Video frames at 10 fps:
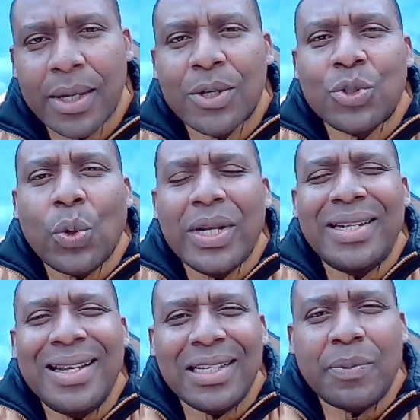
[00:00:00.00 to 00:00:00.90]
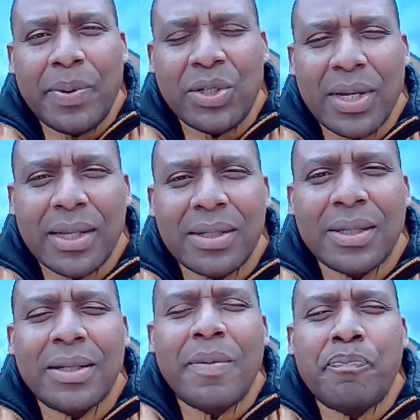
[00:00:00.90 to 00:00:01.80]
So in these patients,
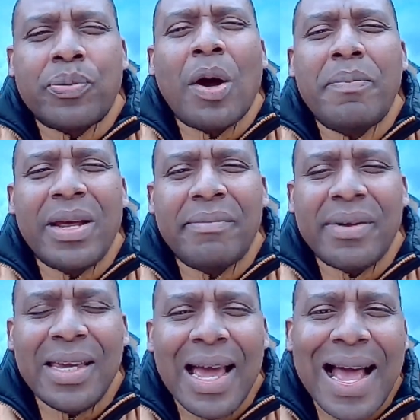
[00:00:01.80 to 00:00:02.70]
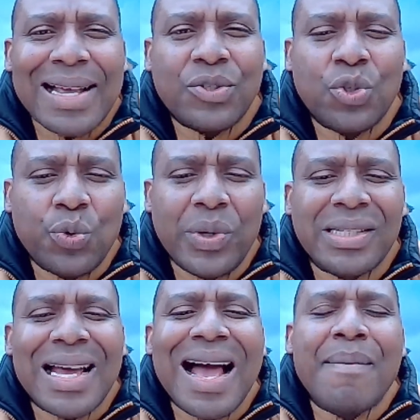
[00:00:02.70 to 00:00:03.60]
the problem has to do
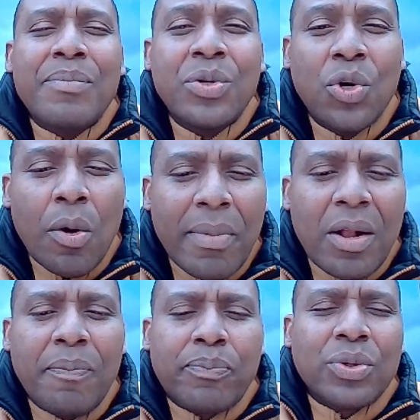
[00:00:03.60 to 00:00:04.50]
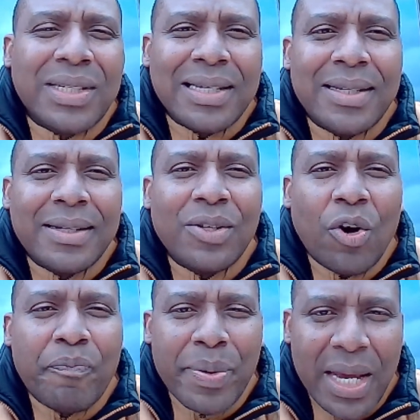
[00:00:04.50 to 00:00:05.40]
with abnormal processing
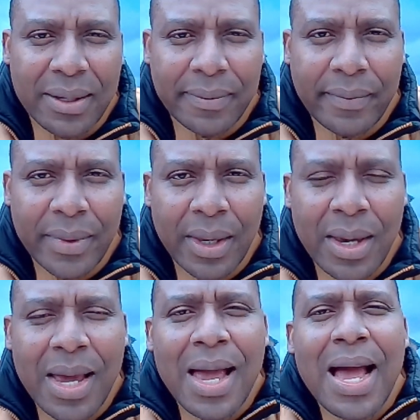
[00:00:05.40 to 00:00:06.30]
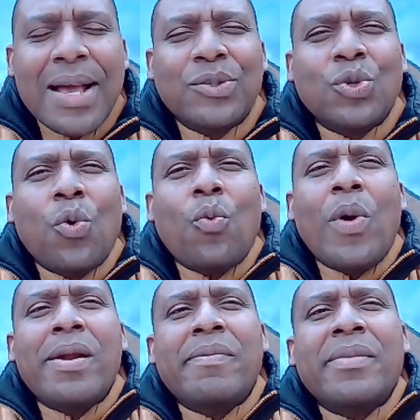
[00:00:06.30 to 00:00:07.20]
of pain. And so
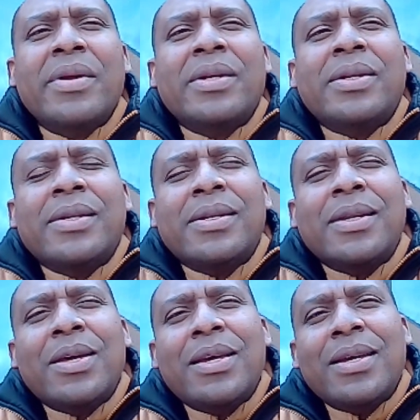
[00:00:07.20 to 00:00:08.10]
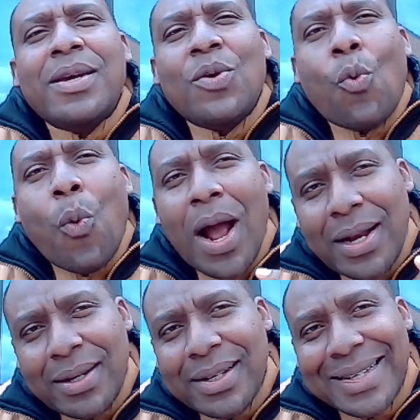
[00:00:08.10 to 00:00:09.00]
when
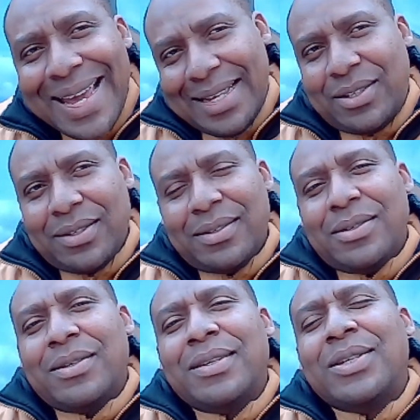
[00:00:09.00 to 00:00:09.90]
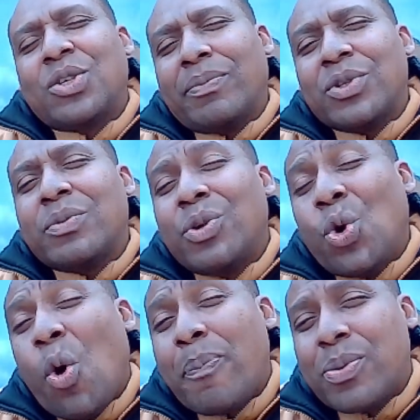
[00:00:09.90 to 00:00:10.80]
one gate is supposed to be
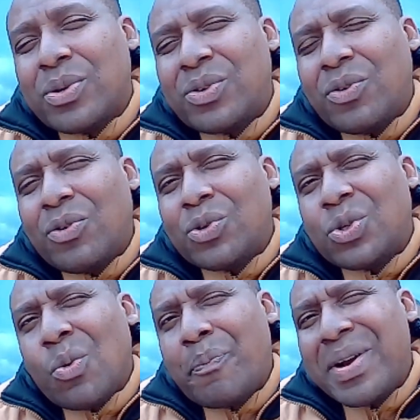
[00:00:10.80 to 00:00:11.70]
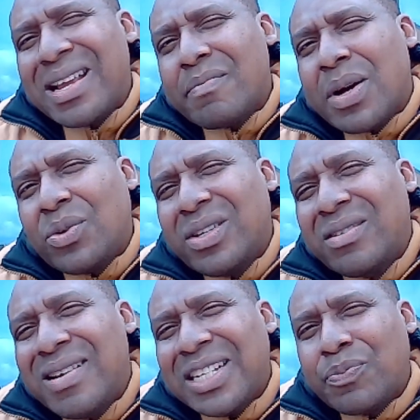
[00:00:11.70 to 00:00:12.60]
opened to bring about the
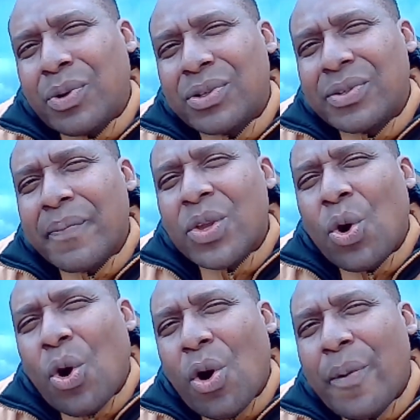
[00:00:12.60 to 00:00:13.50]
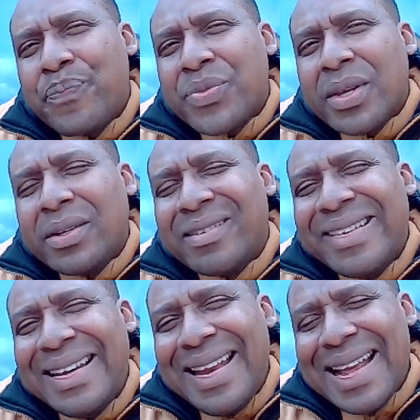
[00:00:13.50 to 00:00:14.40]
response or
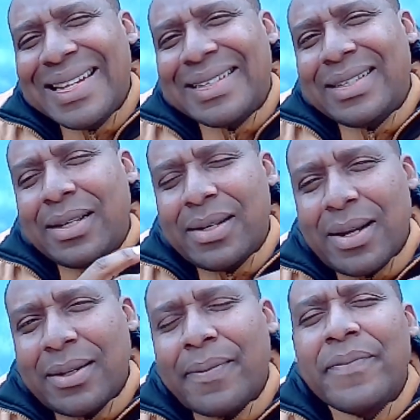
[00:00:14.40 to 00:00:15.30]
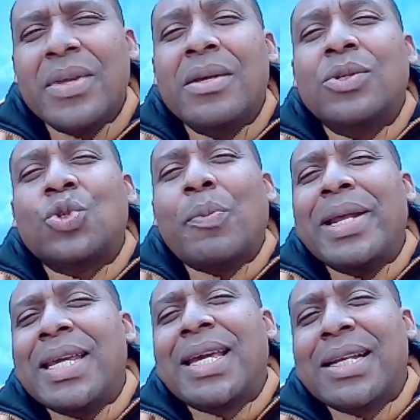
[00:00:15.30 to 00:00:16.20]
relay the signal, so
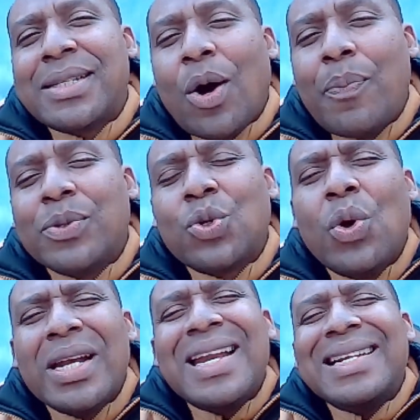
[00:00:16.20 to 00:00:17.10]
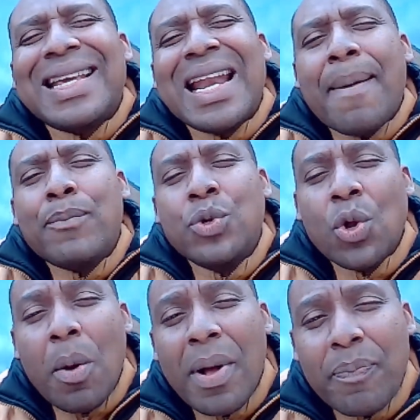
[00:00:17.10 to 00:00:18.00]
many gates are open. So there is an
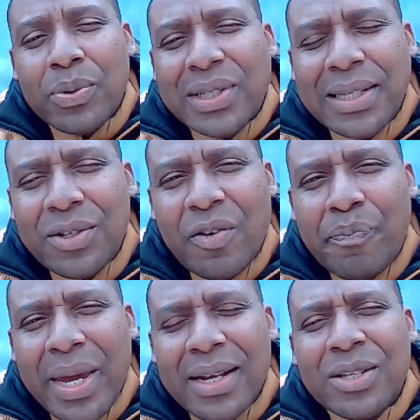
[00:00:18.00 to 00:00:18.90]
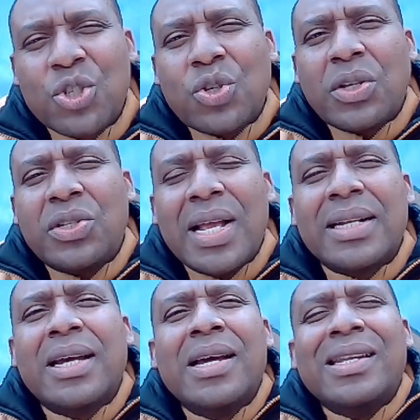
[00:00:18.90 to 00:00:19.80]
abnormal processing of pain such
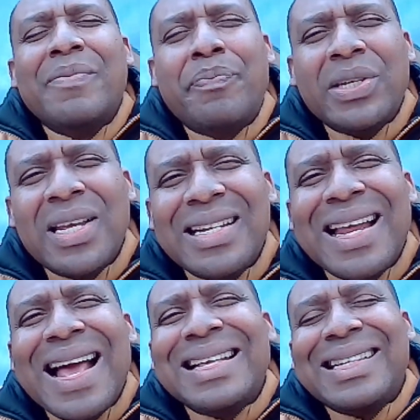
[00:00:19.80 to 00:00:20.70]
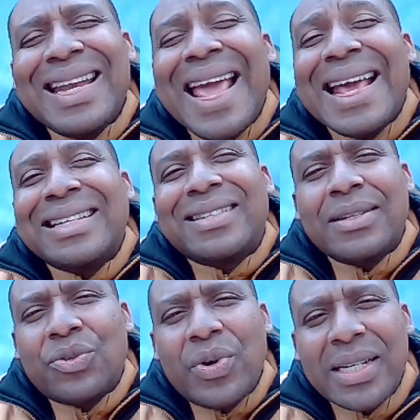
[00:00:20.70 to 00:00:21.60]
that the patient has an
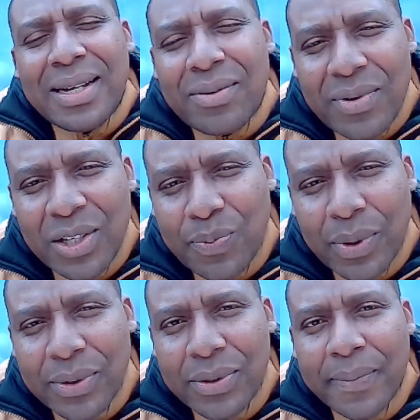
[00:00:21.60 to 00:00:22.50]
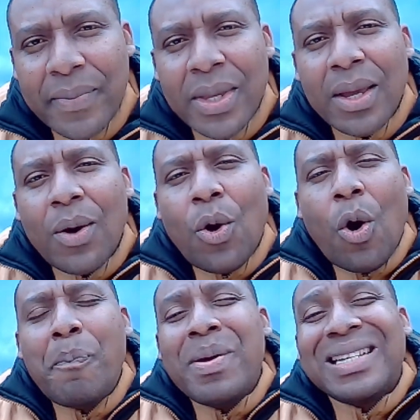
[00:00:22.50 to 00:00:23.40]
exaggerated response
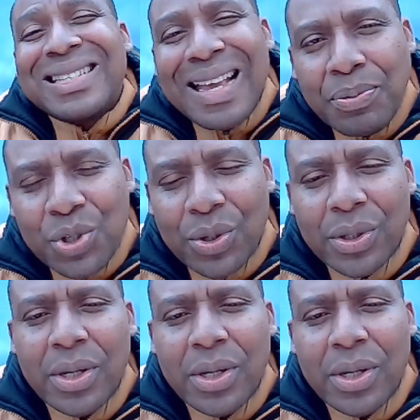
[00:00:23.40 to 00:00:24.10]
or perception